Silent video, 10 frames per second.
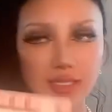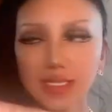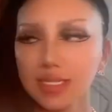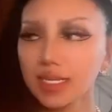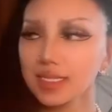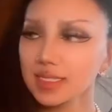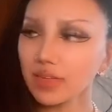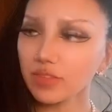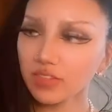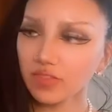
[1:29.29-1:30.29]
This is like a
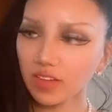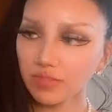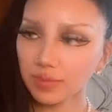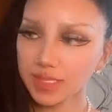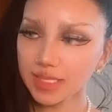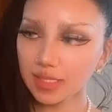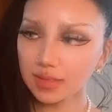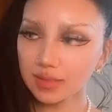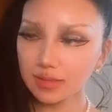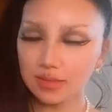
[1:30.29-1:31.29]

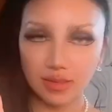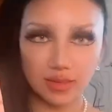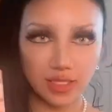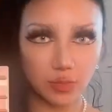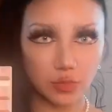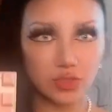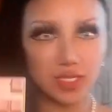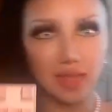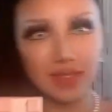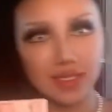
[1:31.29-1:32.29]
75%
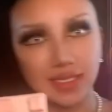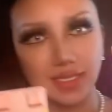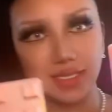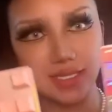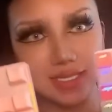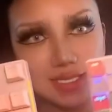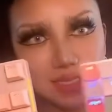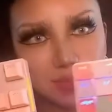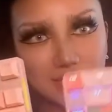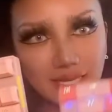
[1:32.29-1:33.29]
keyboard, and this is a
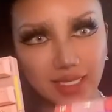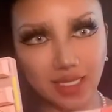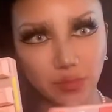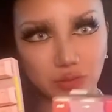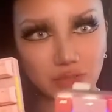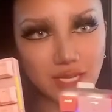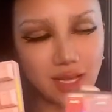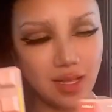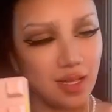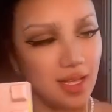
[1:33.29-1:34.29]
60%
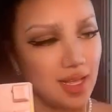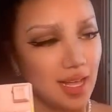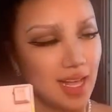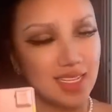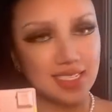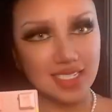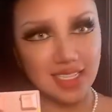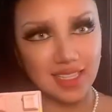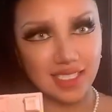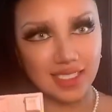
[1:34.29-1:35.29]
keyboard.
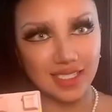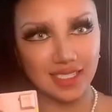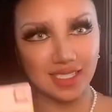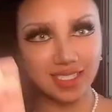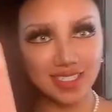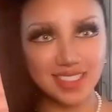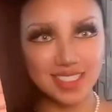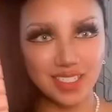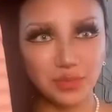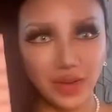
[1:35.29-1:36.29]
And this
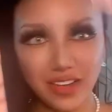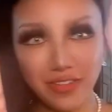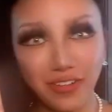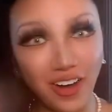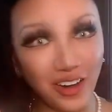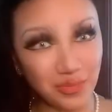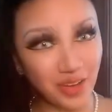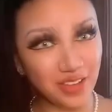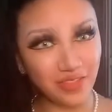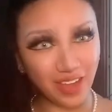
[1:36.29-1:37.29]
is by far
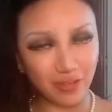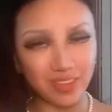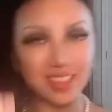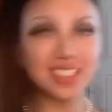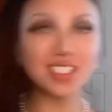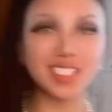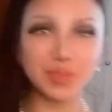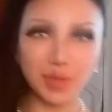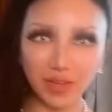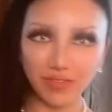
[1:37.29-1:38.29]
my favorite. This
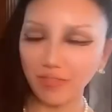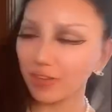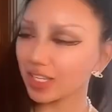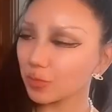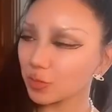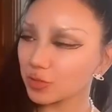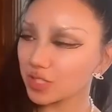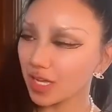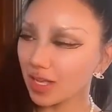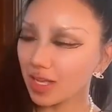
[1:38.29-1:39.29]
used to be my favorite
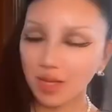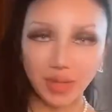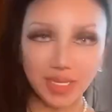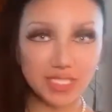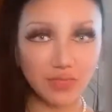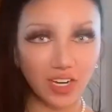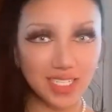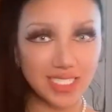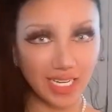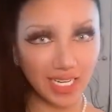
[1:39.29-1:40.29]
keyboard, but it's
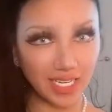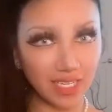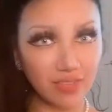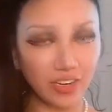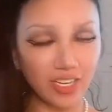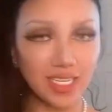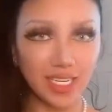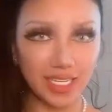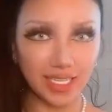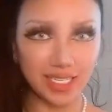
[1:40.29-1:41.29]
very tinny and very
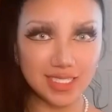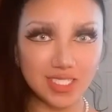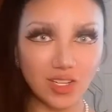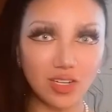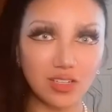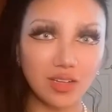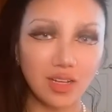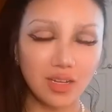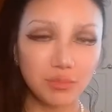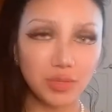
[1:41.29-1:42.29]
clicky. It's
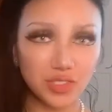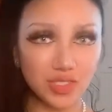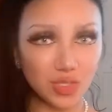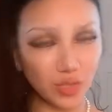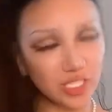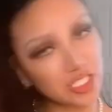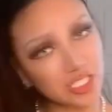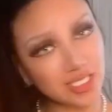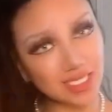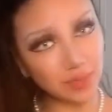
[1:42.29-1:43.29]
got blue
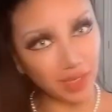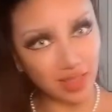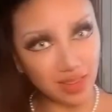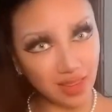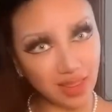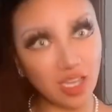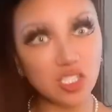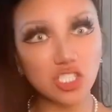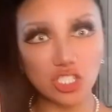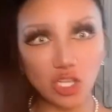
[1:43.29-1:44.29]
switches, but
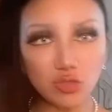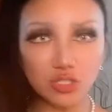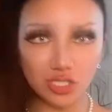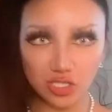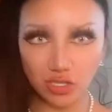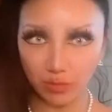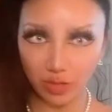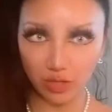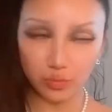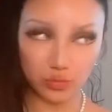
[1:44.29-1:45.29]
they are soldered to
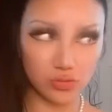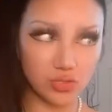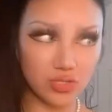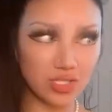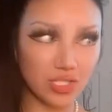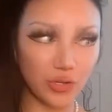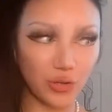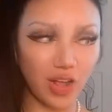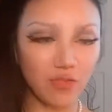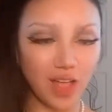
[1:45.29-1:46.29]
the motherboard.
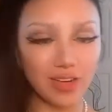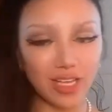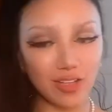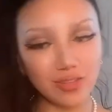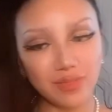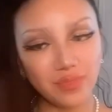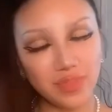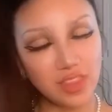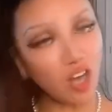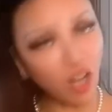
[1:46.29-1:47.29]
So I found out
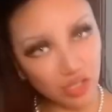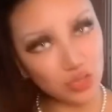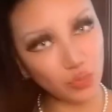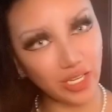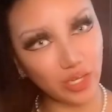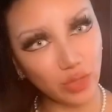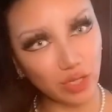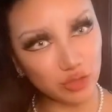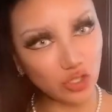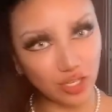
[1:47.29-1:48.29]
the hard way
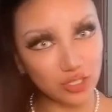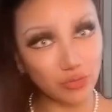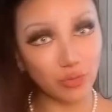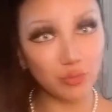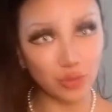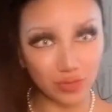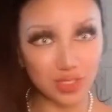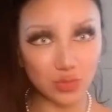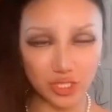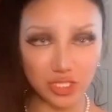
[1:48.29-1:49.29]
when I was trying to remove
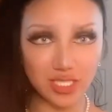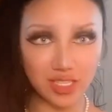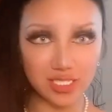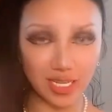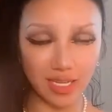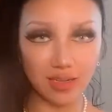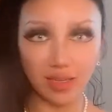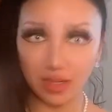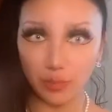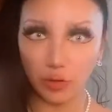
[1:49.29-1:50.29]
the switches the other day
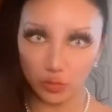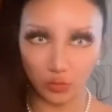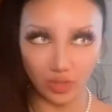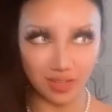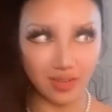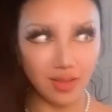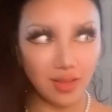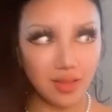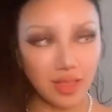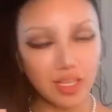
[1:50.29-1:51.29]
and nearly broke one.
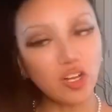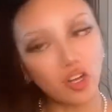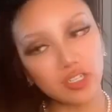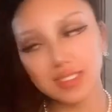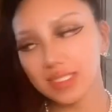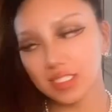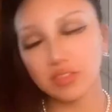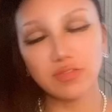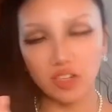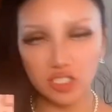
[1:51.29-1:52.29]
Thank God it's
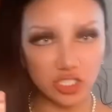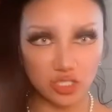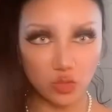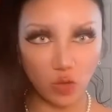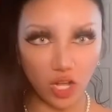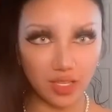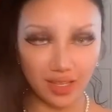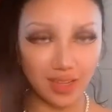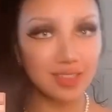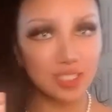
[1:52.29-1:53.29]
still functional and
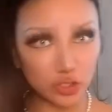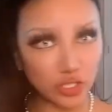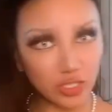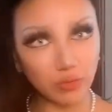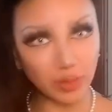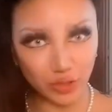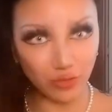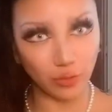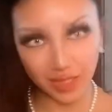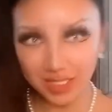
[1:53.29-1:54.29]
working. I literally
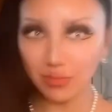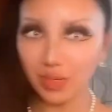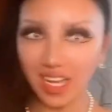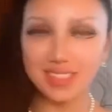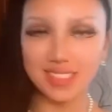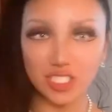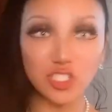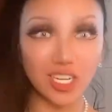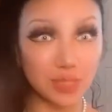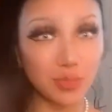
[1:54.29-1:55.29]
ripped off a piece of
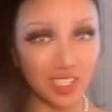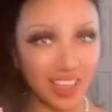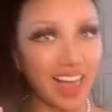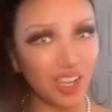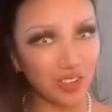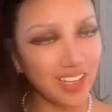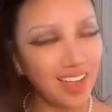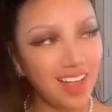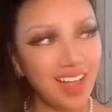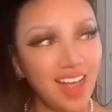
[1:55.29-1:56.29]
plastic trying to pull it out.
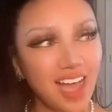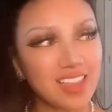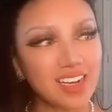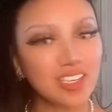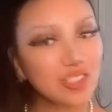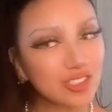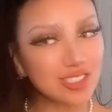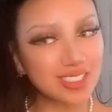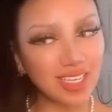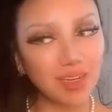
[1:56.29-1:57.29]
And then I
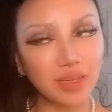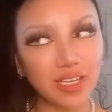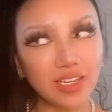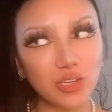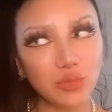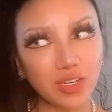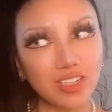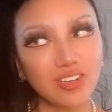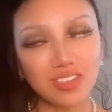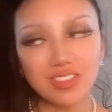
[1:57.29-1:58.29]
googled it and I'm like, oh
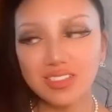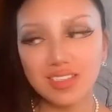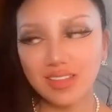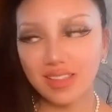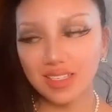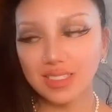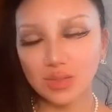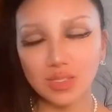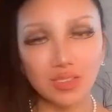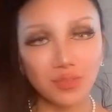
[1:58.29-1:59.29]
my God,
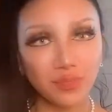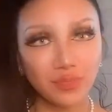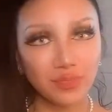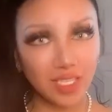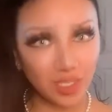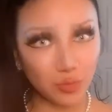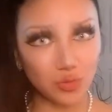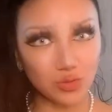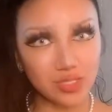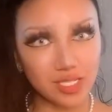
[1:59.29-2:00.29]
this
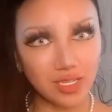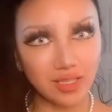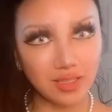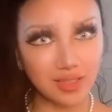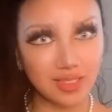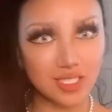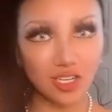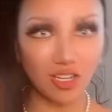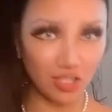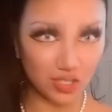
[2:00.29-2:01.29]
keyboard is
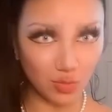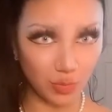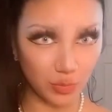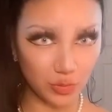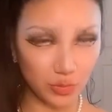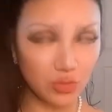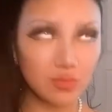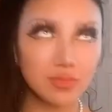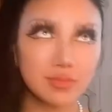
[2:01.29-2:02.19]
not hot swappable.